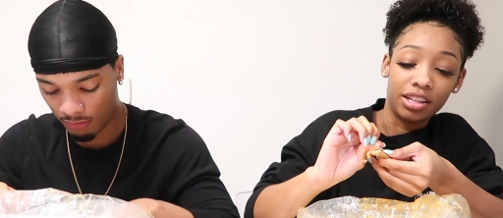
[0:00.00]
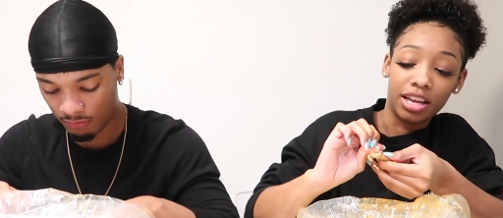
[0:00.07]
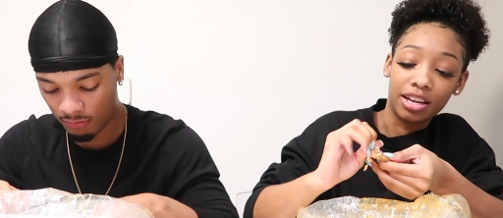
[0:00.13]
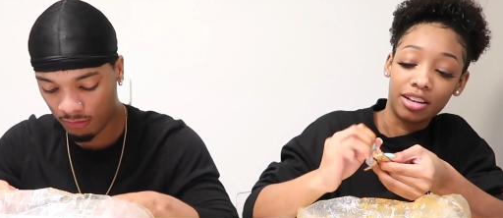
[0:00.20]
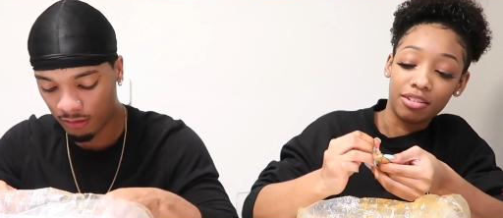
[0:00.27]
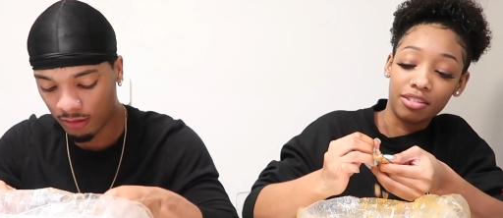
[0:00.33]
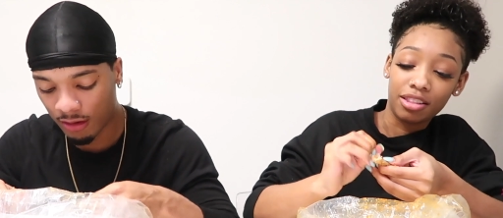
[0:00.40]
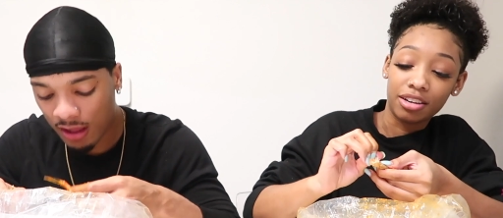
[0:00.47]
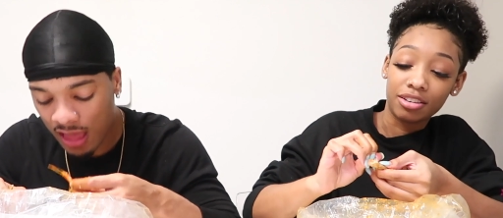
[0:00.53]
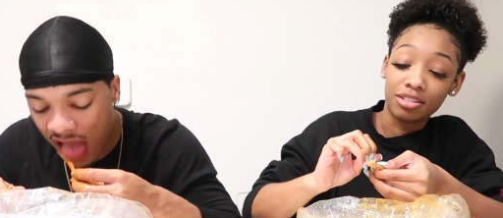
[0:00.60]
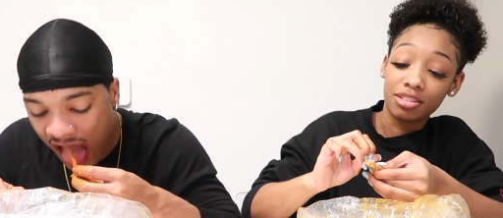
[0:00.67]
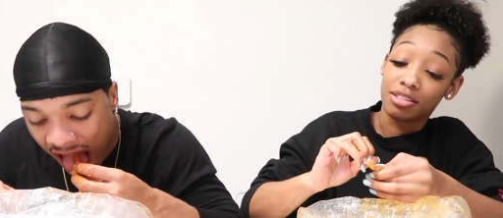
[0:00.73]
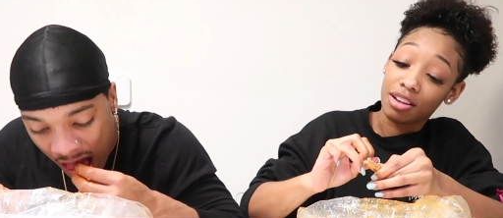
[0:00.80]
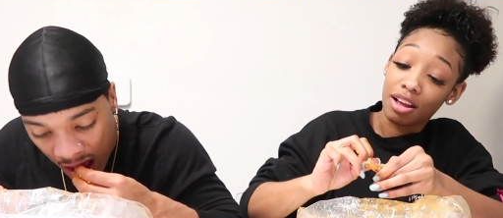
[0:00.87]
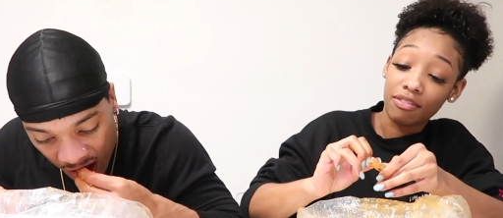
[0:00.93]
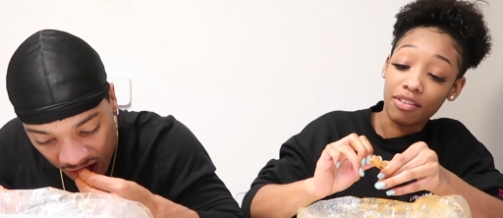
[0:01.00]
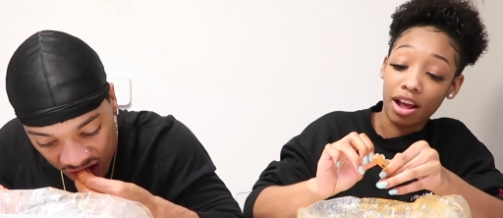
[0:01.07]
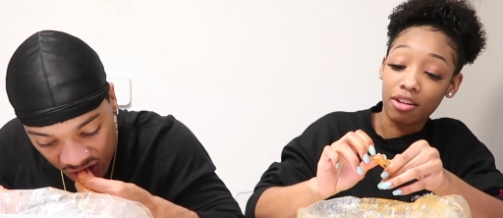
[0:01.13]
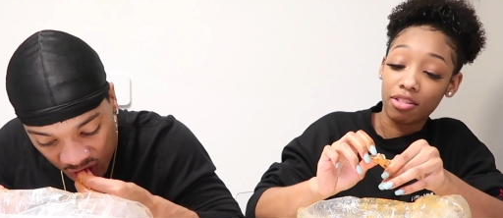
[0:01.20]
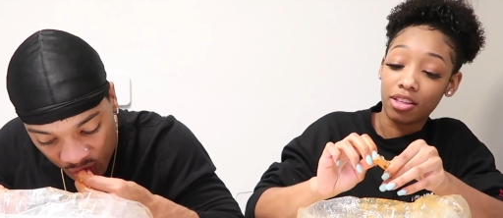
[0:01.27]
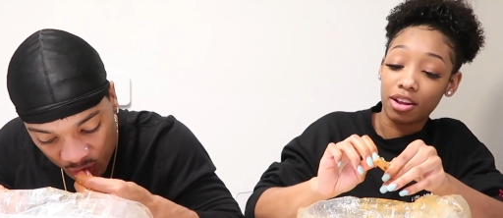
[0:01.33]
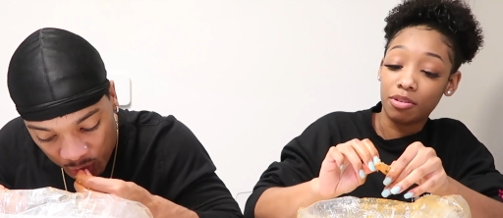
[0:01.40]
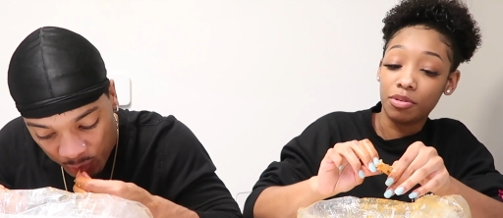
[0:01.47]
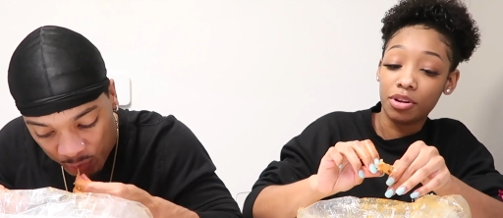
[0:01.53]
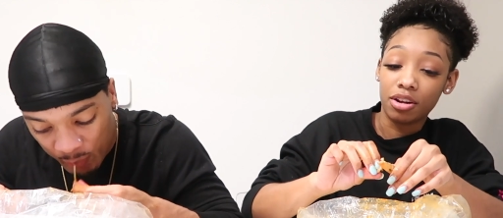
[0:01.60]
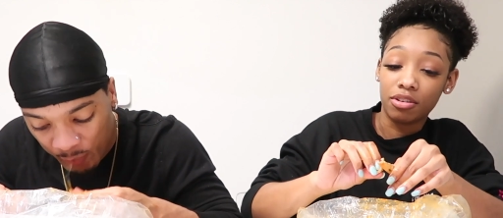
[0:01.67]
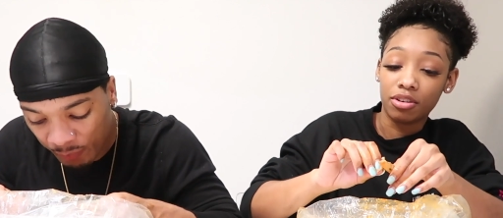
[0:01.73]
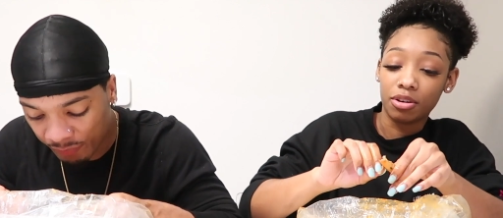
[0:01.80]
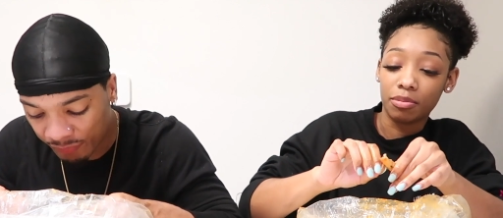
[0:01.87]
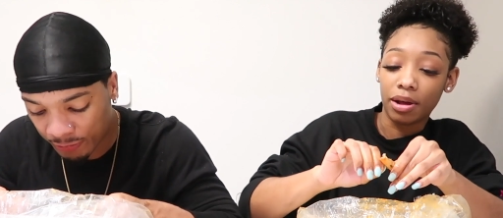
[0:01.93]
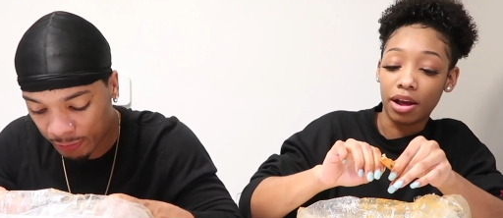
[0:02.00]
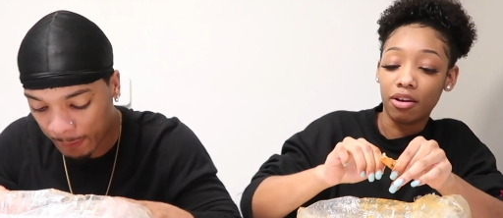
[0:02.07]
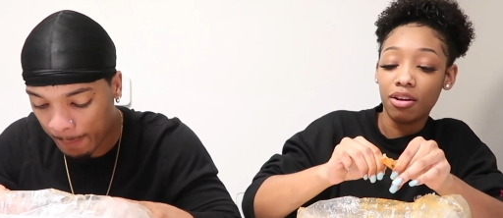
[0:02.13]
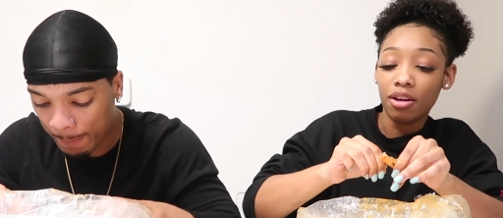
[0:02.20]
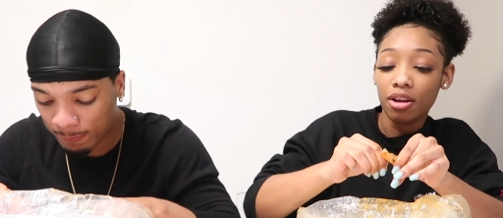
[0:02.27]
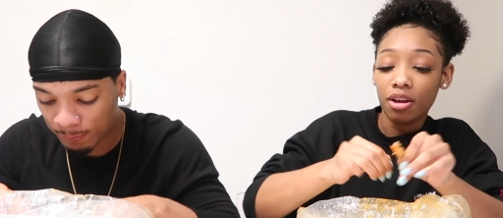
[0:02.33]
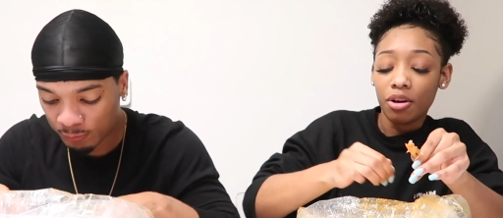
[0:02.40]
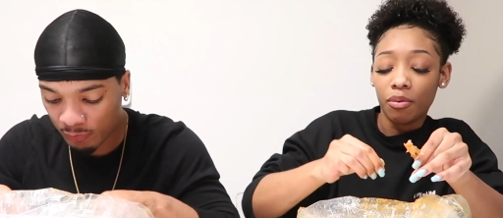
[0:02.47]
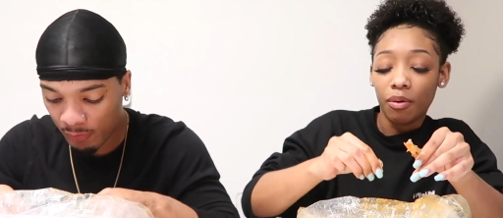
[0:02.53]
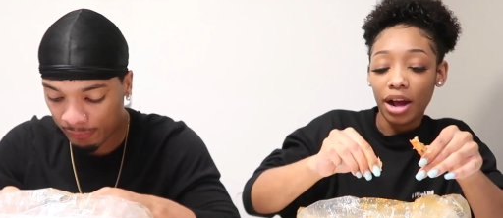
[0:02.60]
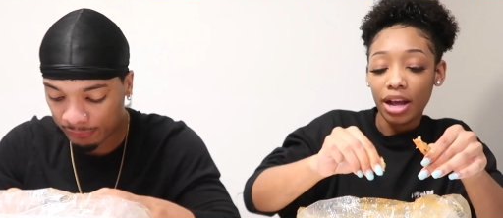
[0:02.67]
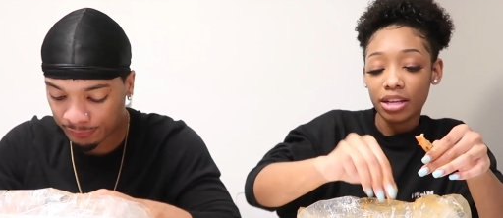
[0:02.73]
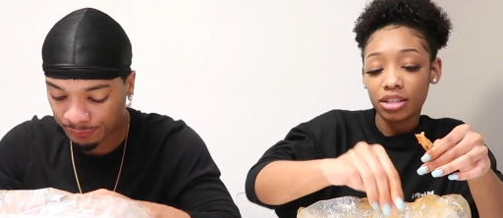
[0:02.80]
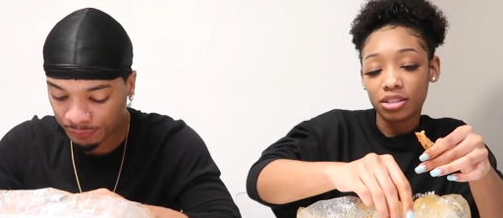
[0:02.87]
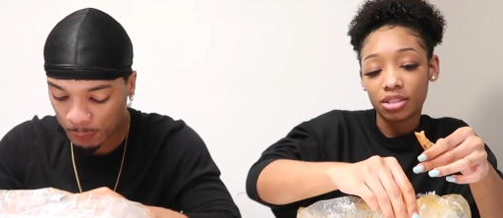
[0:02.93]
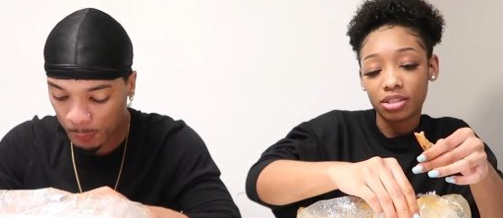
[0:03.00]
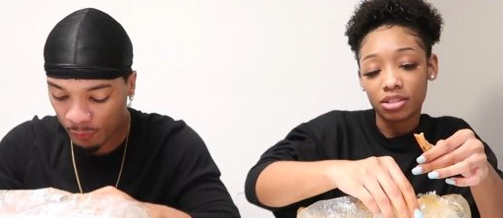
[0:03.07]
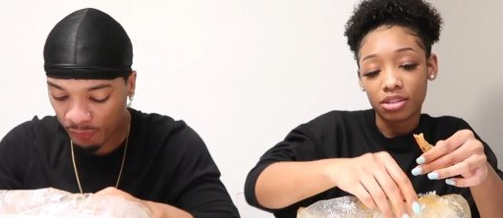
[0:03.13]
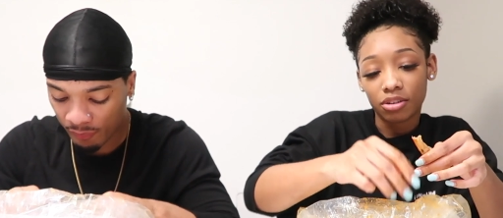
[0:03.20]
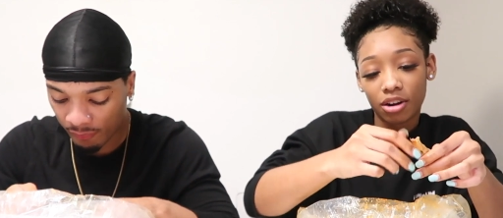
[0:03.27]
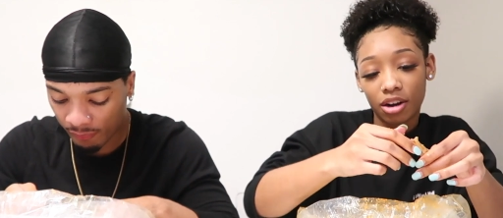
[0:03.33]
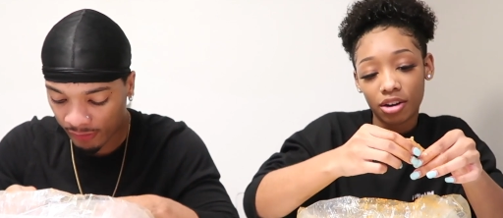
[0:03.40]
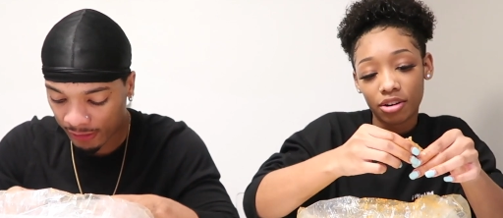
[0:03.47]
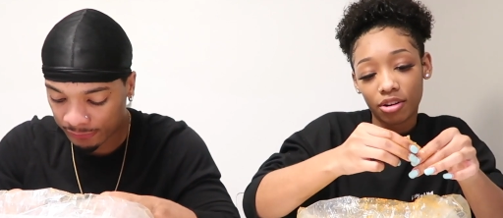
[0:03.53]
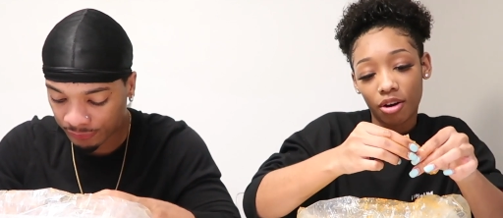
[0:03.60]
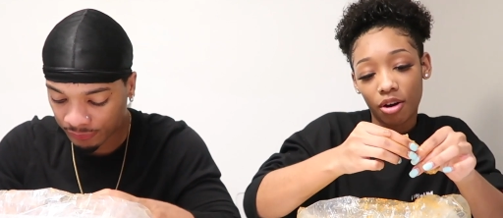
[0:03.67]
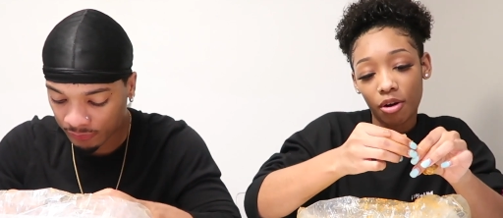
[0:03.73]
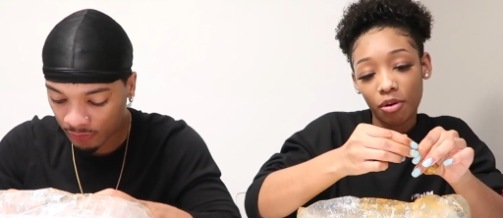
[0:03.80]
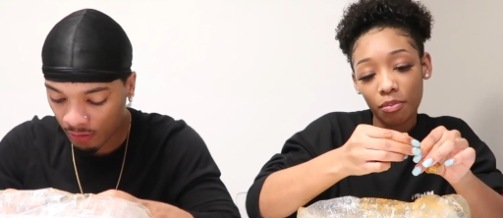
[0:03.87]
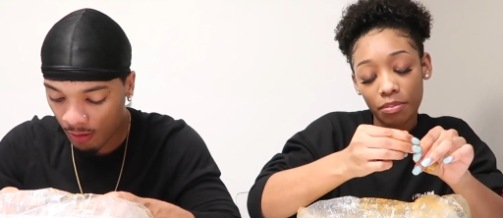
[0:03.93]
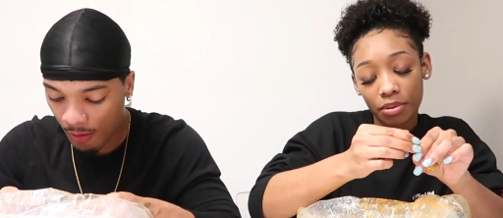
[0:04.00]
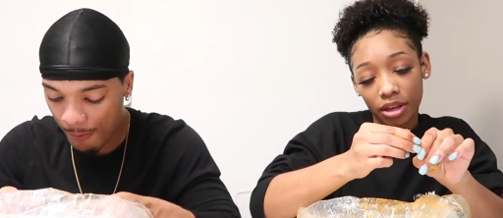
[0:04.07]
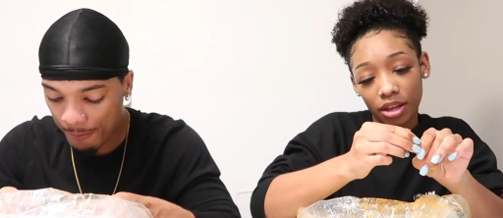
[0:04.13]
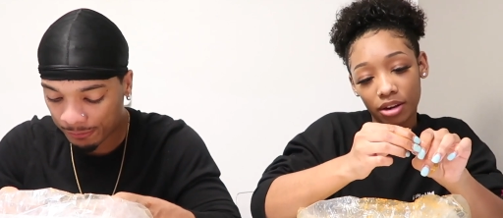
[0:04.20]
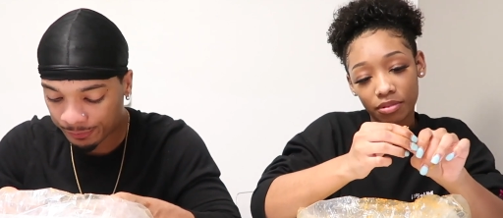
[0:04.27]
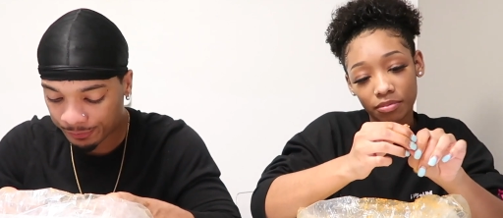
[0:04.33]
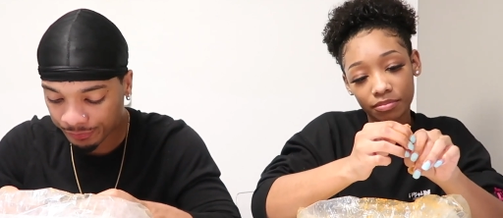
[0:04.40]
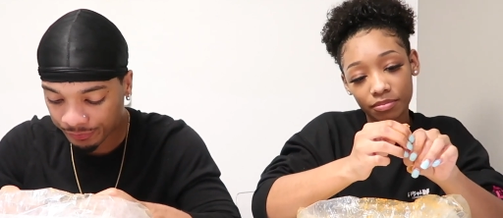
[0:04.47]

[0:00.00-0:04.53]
Speaker 1: Like, there's stuff out there we don't know about. Why is this so hard to open?